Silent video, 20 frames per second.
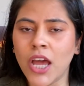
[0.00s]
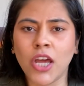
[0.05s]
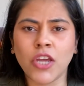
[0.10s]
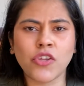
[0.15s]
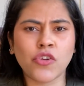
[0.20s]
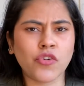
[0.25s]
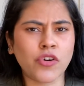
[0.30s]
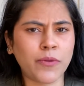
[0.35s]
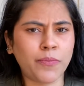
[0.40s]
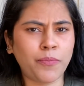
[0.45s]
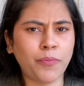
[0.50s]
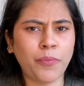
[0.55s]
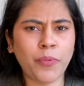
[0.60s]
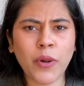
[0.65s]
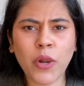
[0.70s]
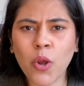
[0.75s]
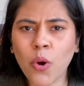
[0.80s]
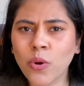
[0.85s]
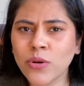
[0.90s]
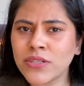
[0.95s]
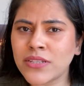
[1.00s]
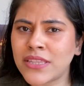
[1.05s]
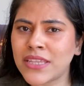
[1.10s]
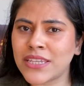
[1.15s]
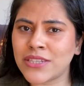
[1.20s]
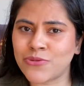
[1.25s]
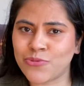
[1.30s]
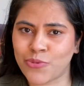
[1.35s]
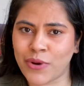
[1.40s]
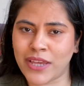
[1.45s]
You upload
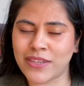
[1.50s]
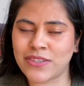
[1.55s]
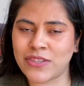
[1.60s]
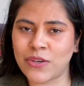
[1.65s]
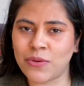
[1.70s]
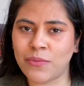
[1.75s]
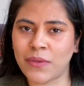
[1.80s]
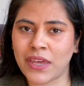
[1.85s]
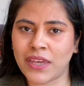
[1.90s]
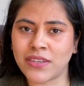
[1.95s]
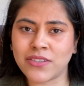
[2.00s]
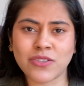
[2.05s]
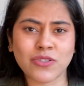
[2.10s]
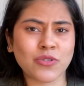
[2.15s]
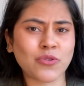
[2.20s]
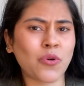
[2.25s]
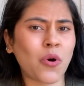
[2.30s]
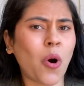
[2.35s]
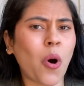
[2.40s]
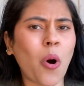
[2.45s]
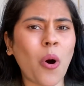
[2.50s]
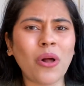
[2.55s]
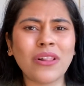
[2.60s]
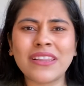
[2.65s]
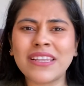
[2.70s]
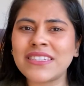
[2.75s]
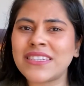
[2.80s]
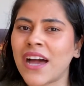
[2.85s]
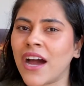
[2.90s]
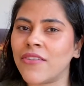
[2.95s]
these resumes to all
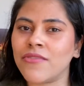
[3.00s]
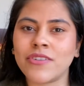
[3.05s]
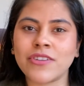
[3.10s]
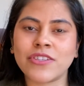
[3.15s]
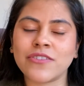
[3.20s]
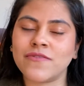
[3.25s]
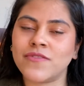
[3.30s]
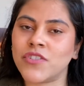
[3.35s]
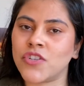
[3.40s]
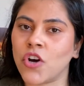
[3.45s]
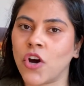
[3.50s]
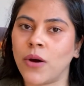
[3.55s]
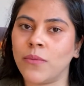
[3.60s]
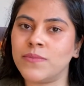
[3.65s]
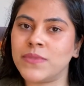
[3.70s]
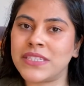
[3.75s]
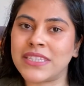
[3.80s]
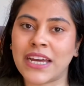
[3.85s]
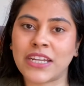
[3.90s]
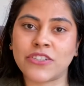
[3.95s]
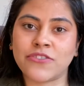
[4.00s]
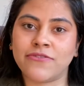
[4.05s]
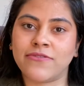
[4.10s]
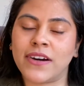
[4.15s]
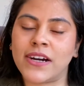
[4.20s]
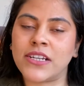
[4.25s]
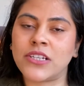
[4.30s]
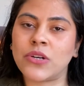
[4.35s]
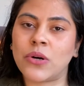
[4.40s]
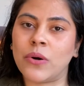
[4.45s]
these hundreds of jobs that you
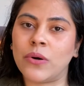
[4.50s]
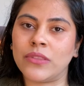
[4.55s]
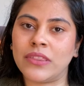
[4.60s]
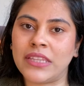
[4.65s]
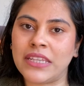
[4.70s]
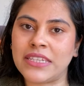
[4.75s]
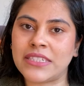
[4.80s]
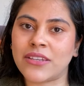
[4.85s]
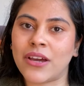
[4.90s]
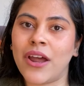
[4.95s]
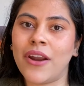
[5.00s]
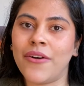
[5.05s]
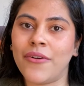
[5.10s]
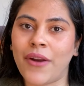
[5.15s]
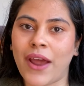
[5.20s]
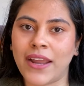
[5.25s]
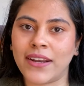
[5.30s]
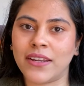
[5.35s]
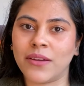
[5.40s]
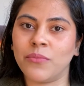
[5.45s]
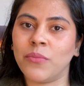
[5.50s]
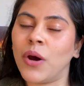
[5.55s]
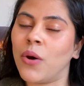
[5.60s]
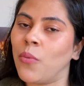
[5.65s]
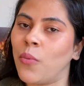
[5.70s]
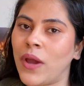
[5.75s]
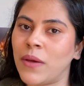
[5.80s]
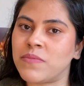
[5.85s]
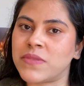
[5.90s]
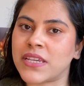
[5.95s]
find on these random
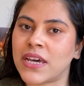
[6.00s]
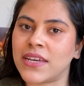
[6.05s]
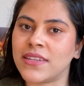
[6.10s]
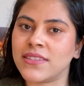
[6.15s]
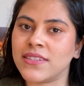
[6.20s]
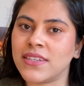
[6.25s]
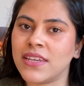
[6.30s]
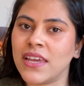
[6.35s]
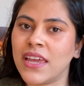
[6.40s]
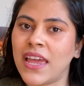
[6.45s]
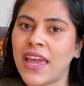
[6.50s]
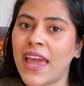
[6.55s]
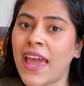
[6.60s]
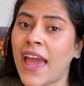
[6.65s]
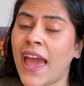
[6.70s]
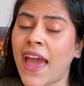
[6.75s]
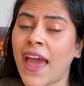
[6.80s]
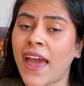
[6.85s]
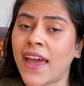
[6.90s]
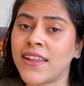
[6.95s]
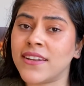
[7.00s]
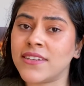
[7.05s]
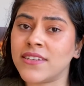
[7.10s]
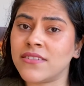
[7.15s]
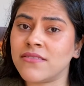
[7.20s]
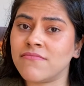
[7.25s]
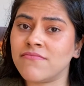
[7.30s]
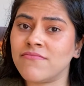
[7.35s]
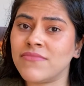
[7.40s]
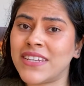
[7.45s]
websites. And
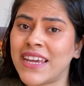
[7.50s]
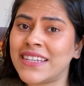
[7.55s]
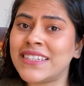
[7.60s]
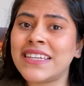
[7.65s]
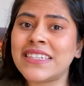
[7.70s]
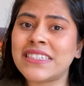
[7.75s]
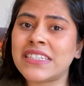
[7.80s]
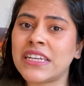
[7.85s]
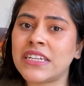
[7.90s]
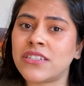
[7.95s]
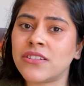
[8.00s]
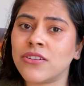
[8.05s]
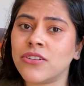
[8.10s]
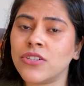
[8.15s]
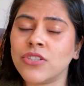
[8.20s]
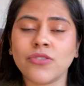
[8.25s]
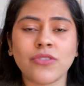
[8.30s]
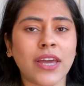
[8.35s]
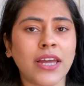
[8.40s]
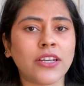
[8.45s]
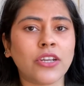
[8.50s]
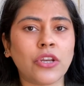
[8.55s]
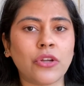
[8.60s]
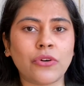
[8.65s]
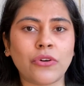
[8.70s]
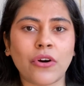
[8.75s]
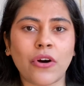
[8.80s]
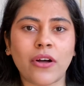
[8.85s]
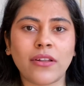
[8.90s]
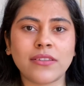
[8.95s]
10 days later, you get no
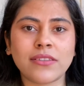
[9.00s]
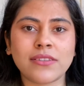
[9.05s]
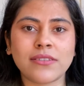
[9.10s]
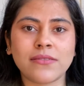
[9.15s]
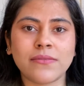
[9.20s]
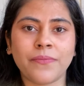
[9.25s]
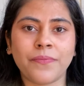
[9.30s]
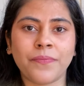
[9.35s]
calls.